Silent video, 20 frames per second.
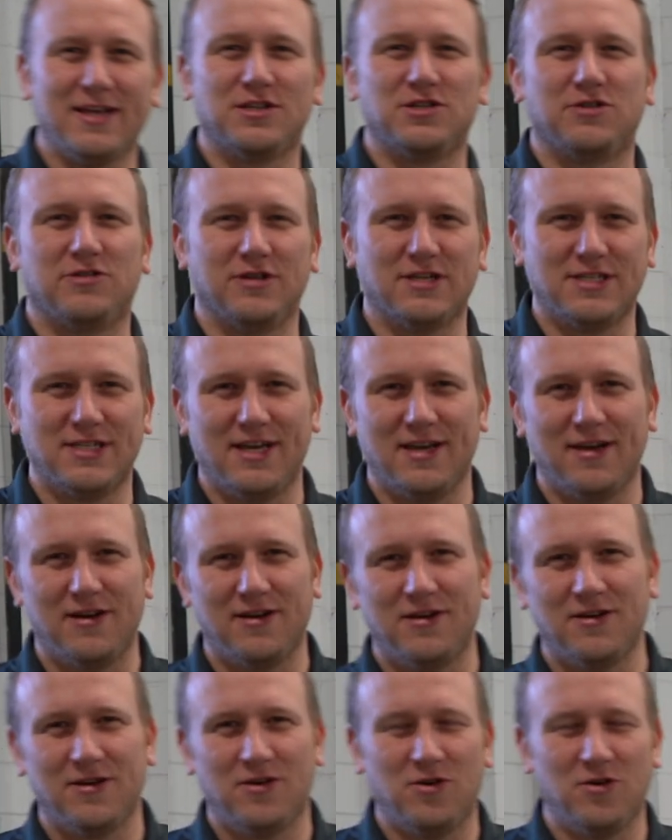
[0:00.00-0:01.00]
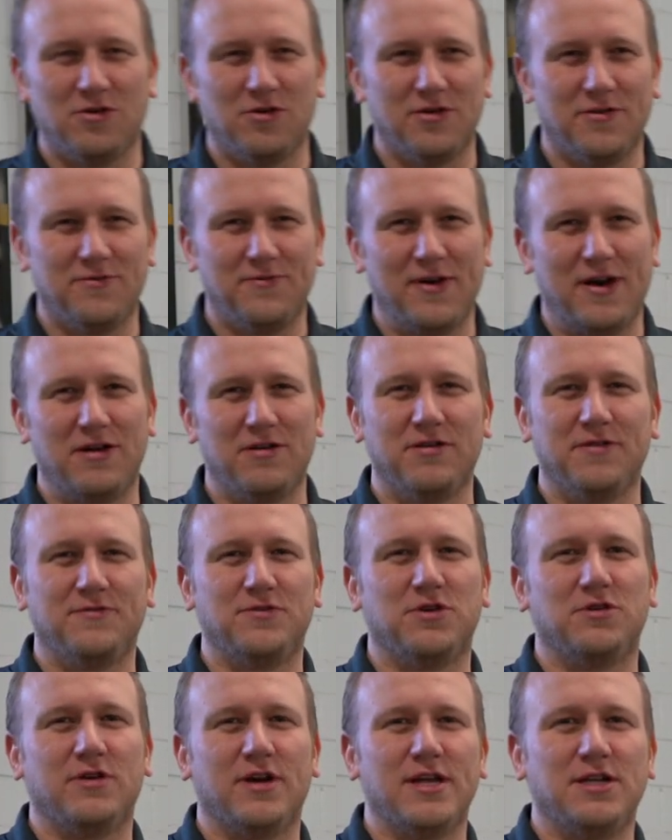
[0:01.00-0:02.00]
It's Chris here, owner and founder of
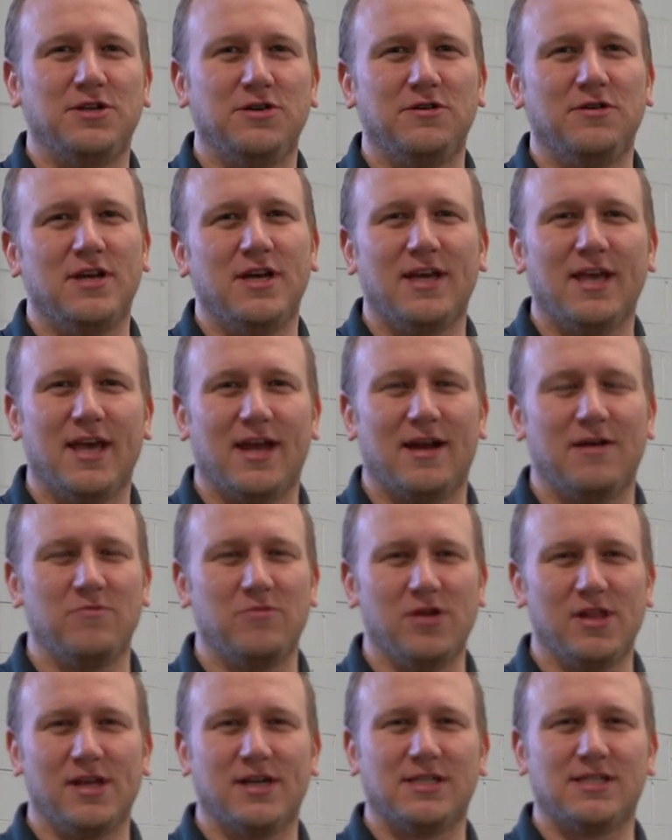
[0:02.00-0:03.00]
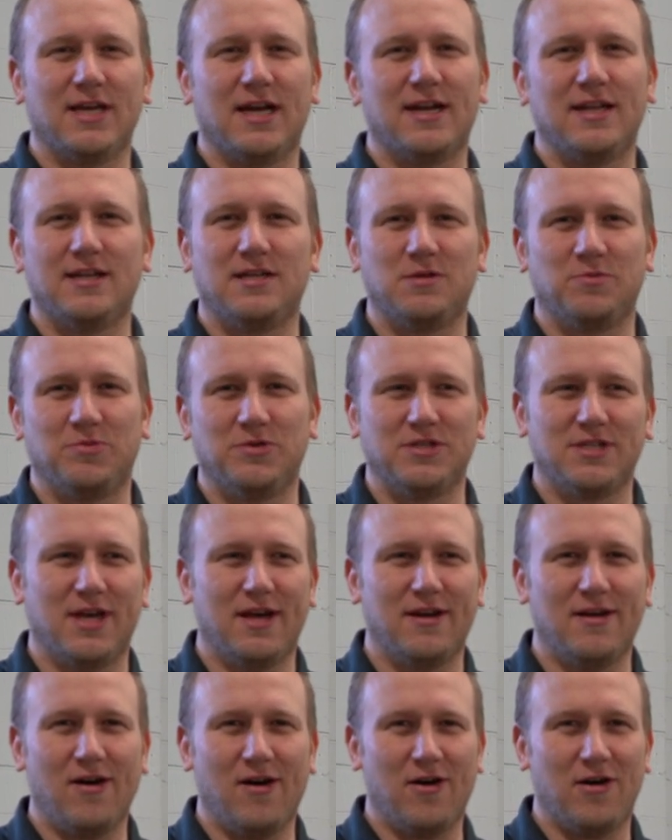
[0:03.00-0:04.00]
Touge Tuning, and I'm really excited to
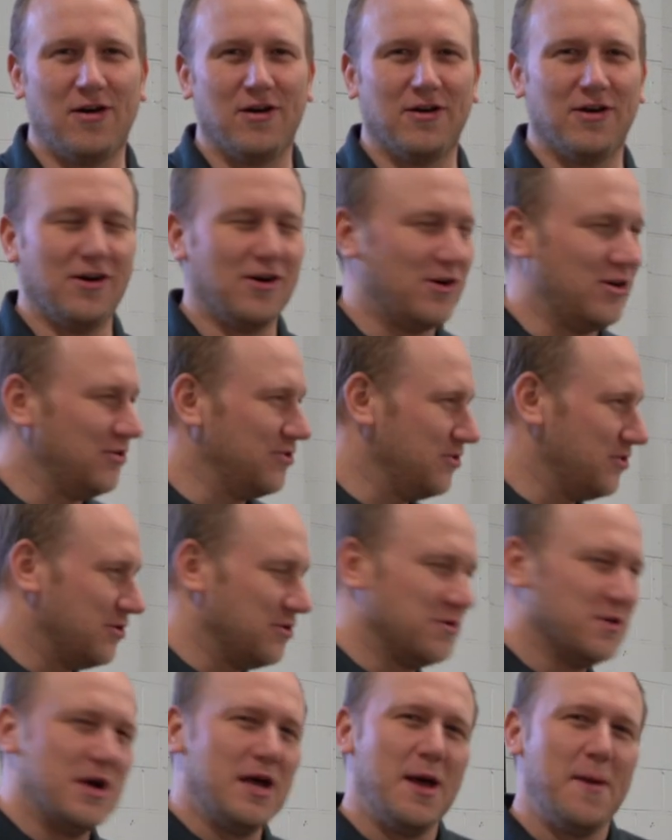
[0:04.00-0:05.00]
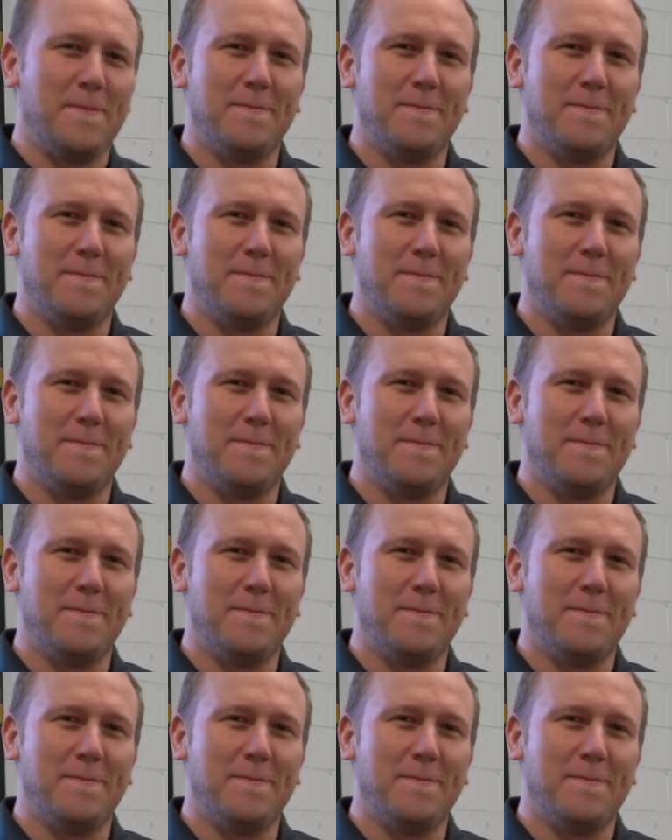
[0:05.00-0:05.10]
present our all-new